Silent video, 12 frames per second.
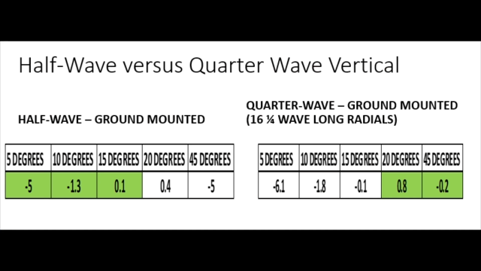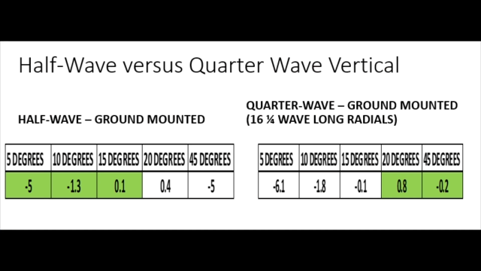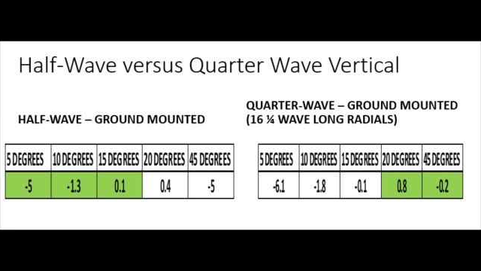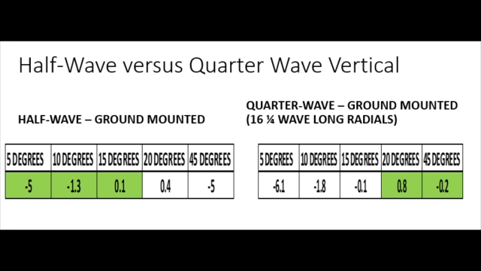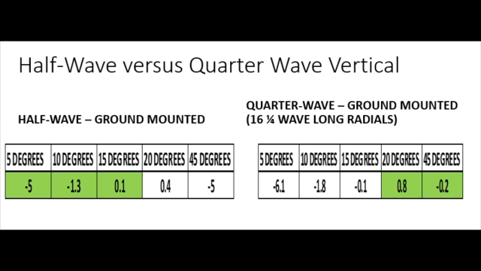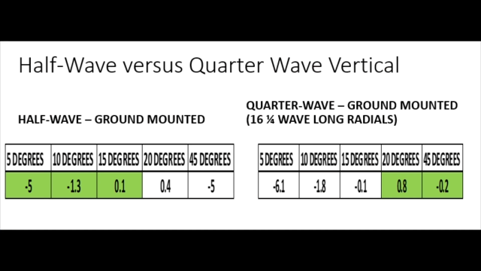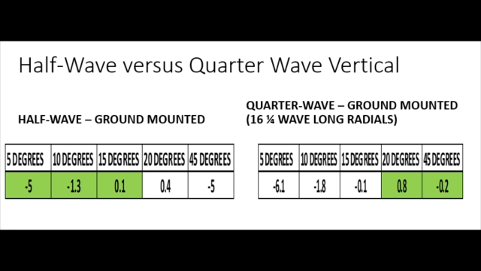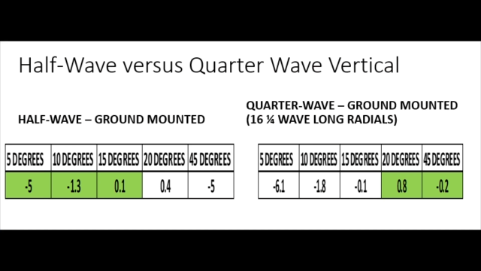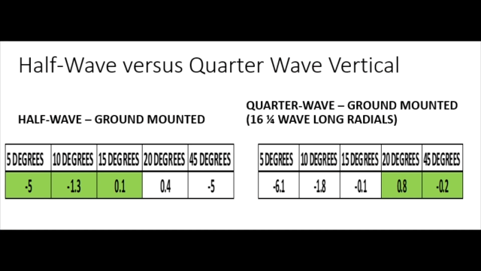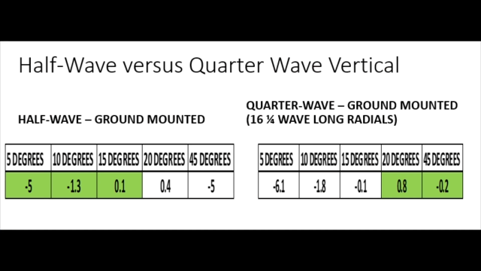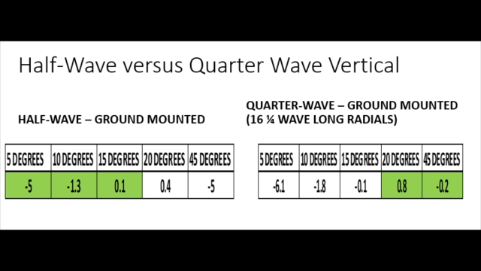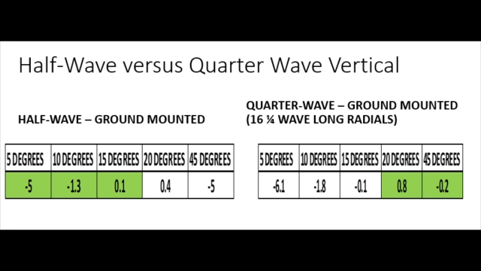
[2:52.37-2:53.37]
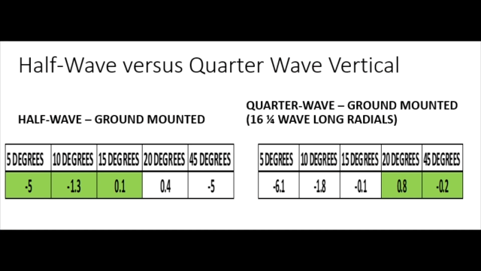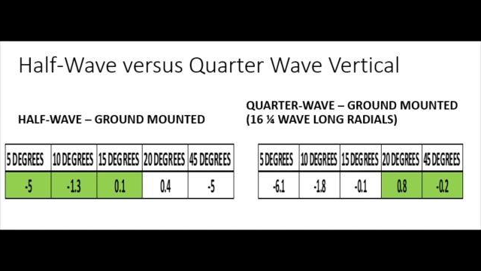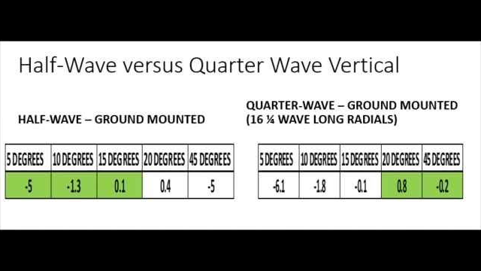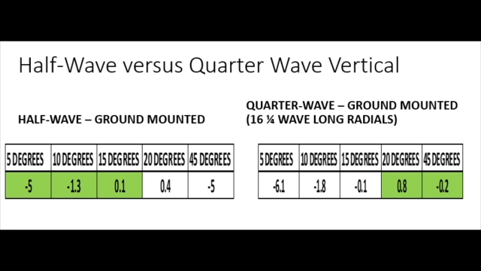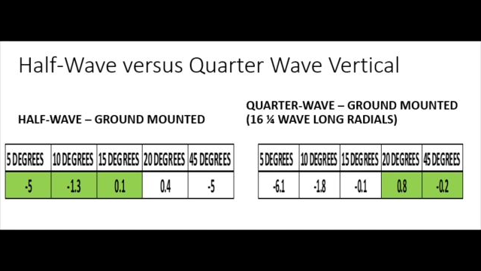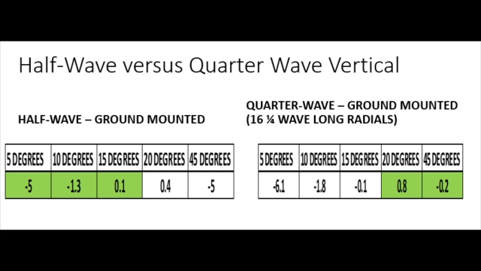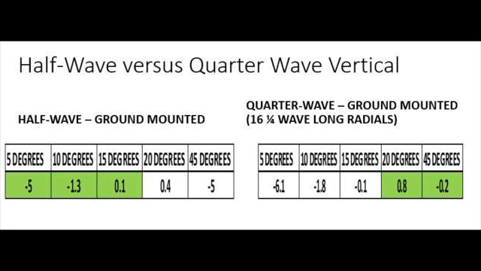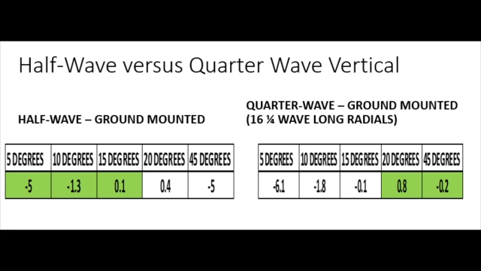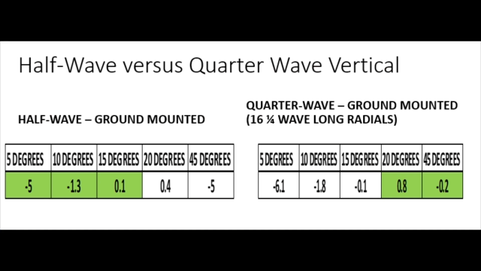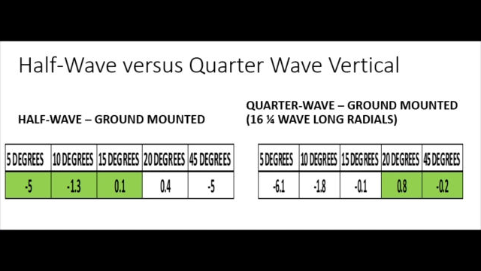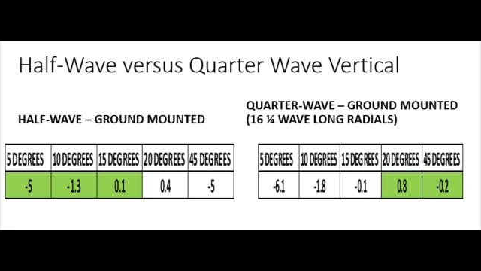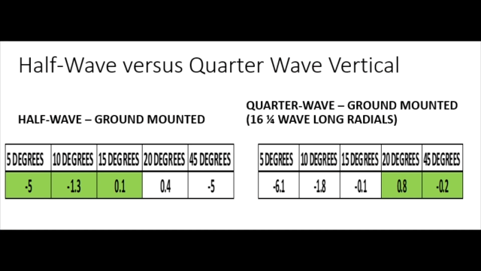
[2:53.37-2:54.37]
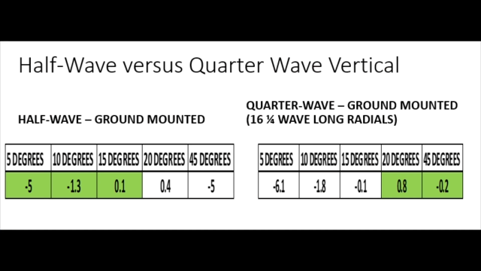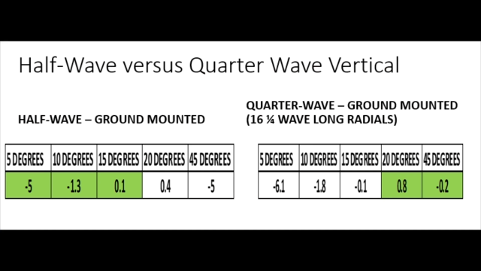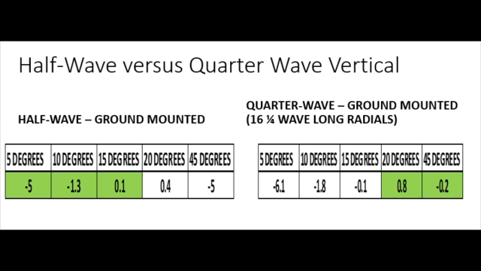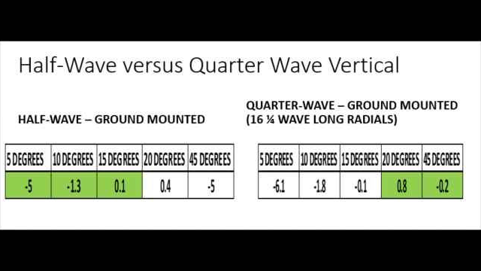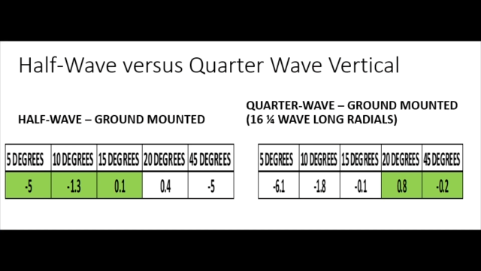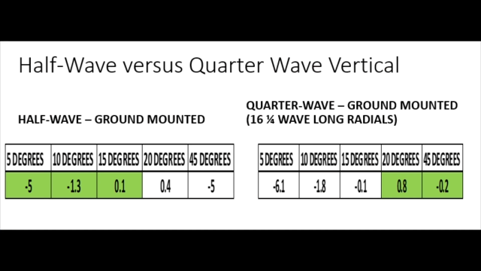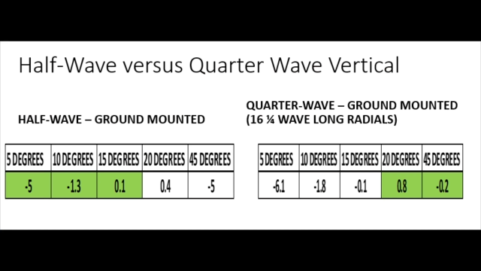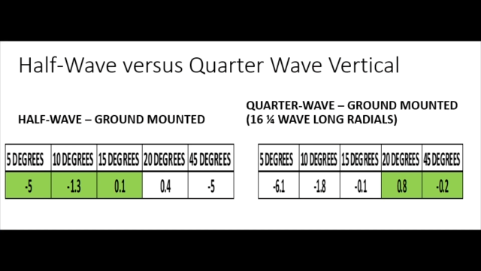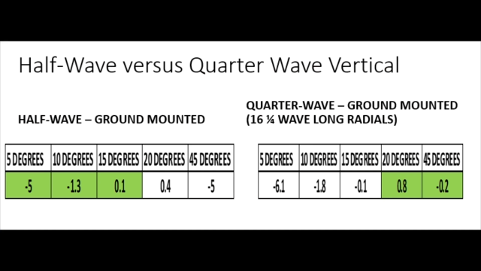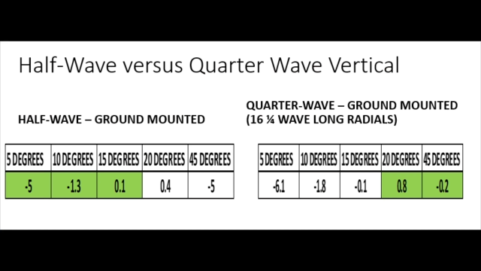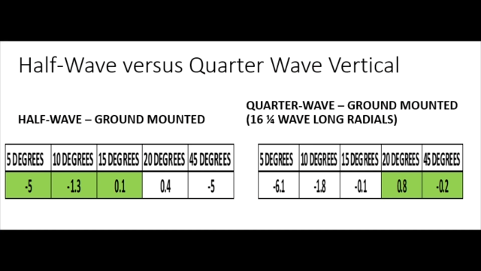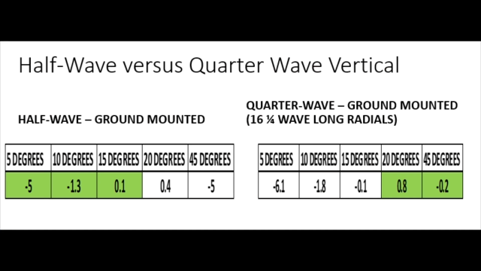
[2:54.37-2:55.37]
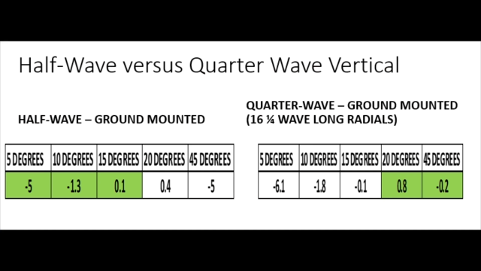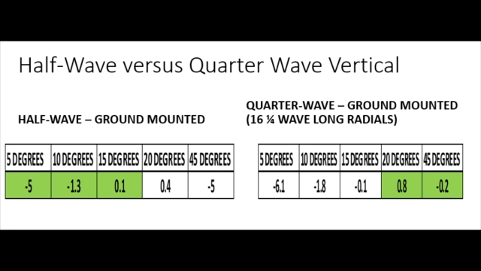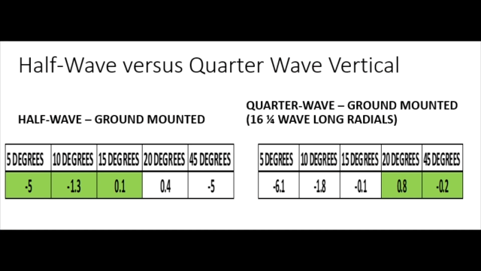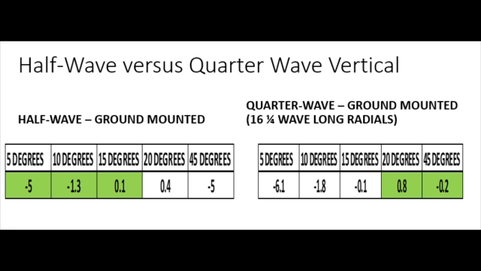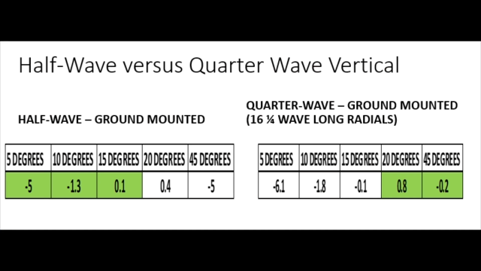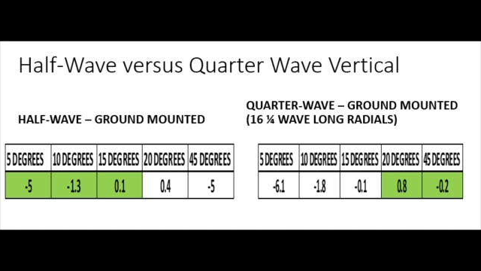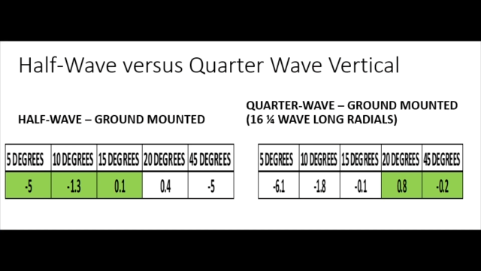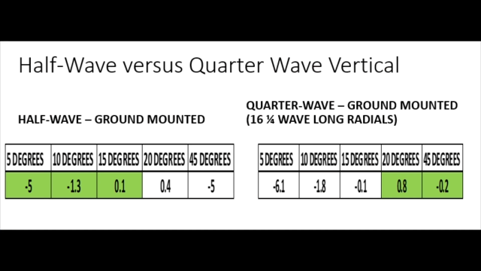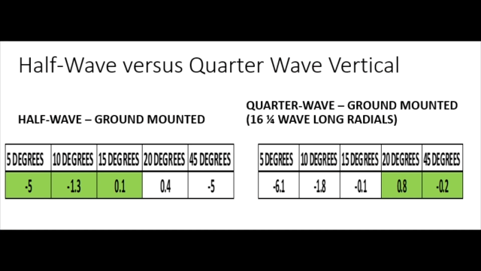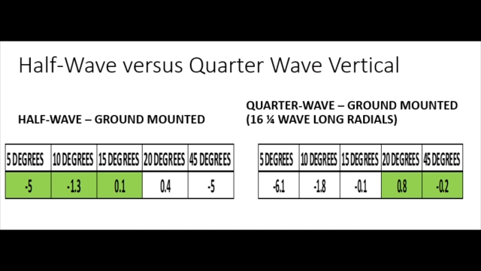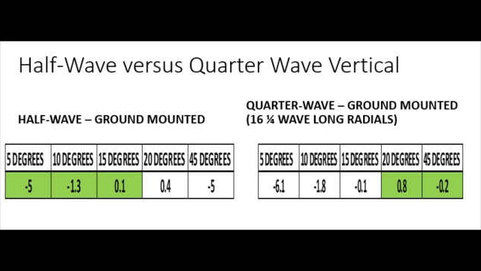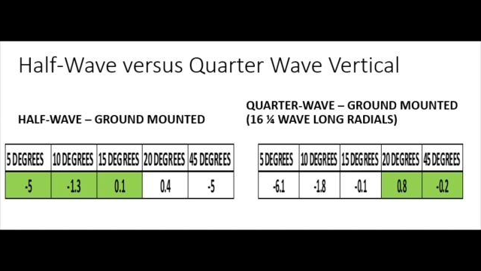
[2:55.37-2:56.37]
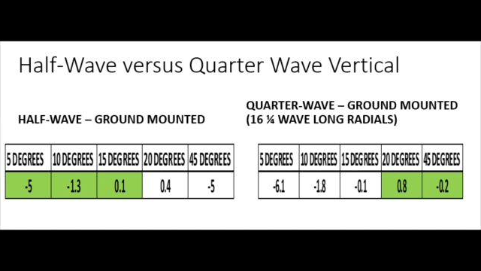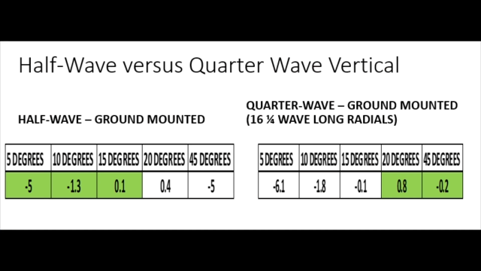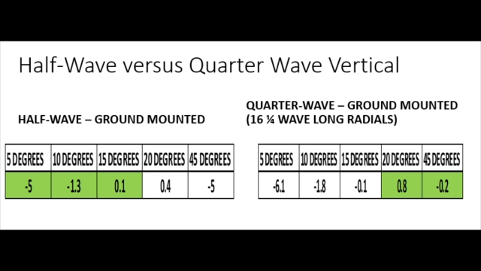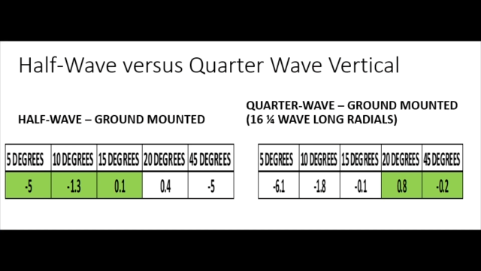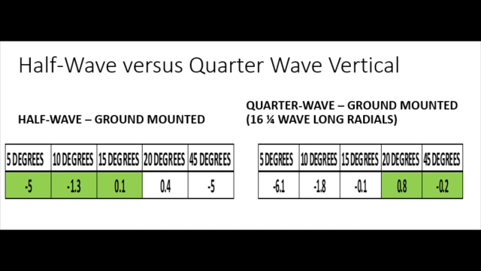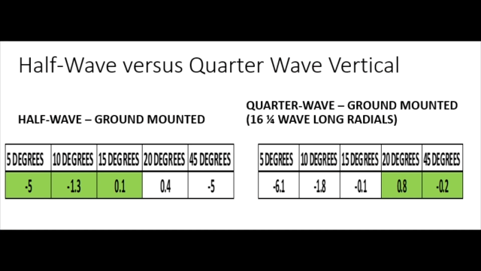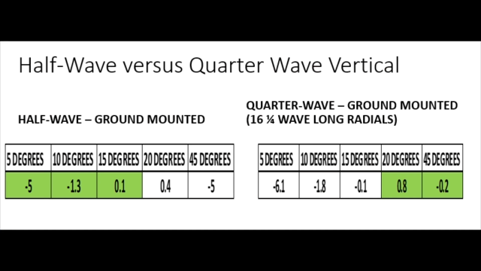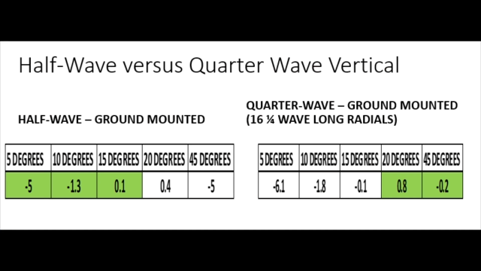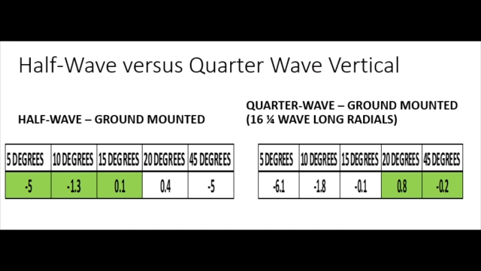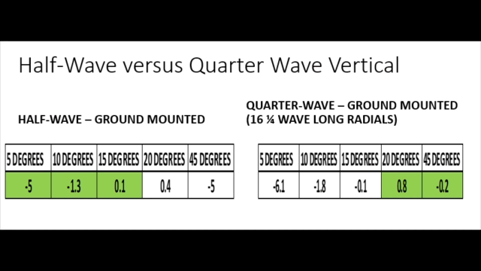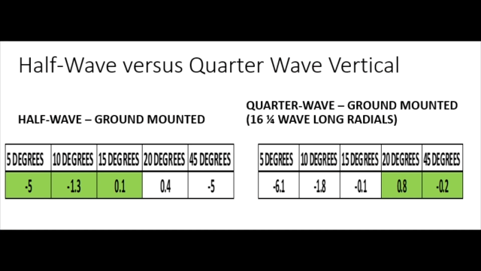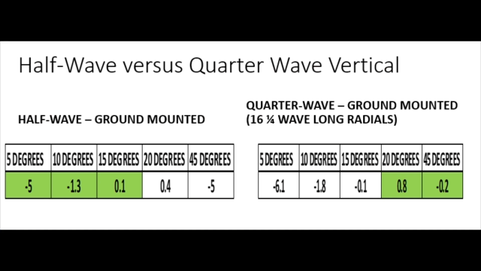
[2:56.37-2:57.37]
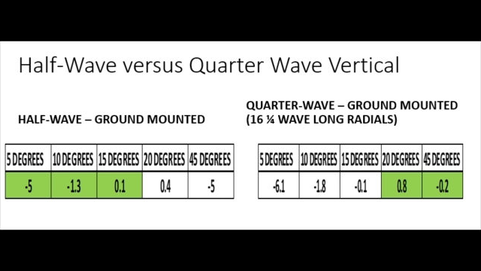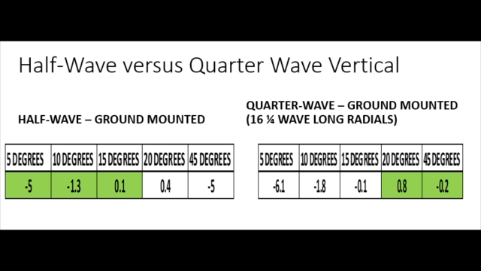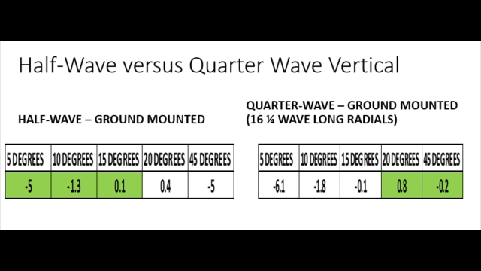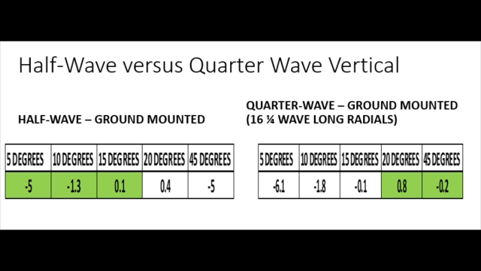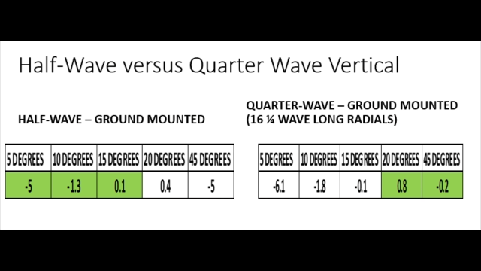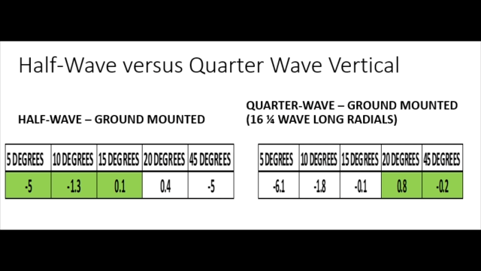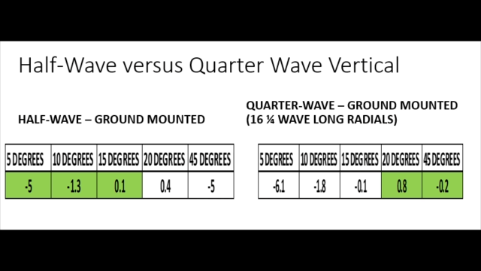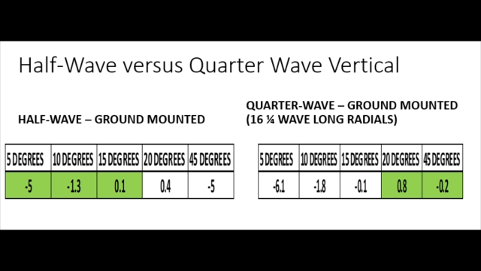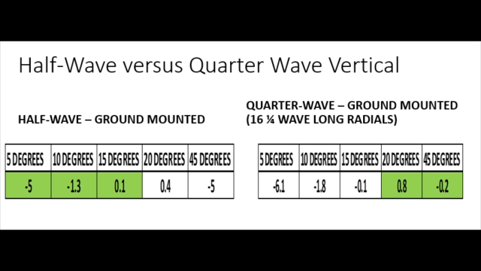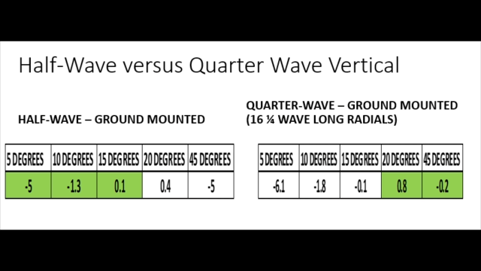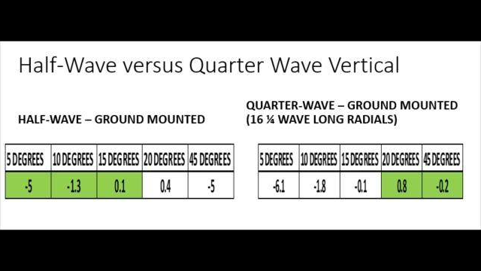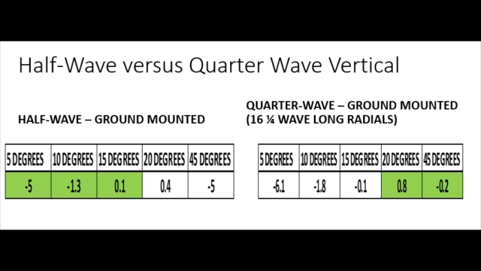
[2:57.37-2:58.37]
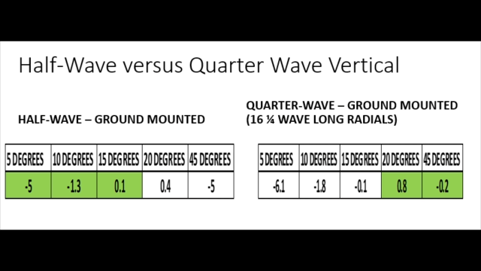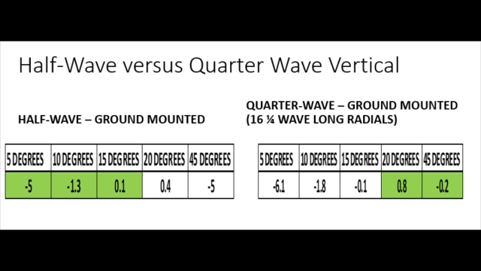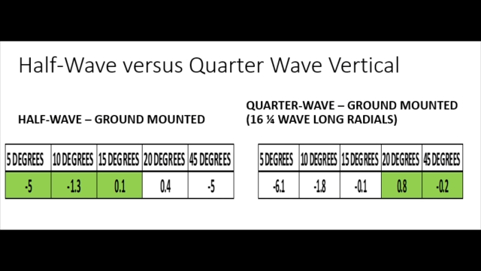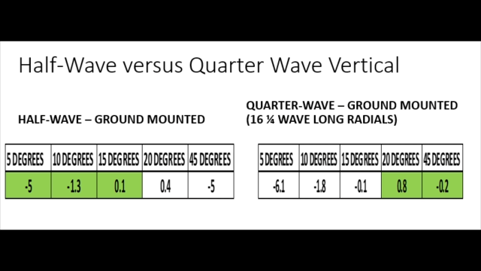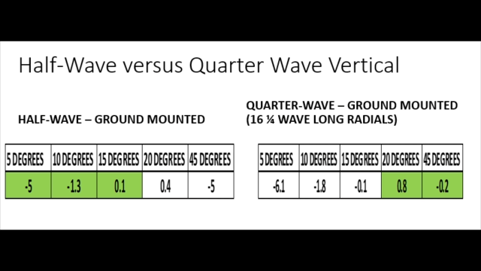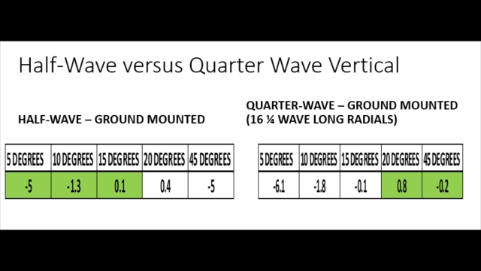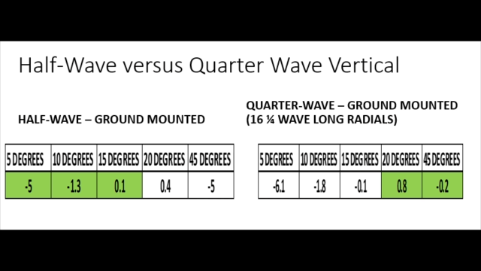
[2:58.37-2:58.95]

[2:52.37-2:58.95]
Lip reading: [unreadable: no face in view]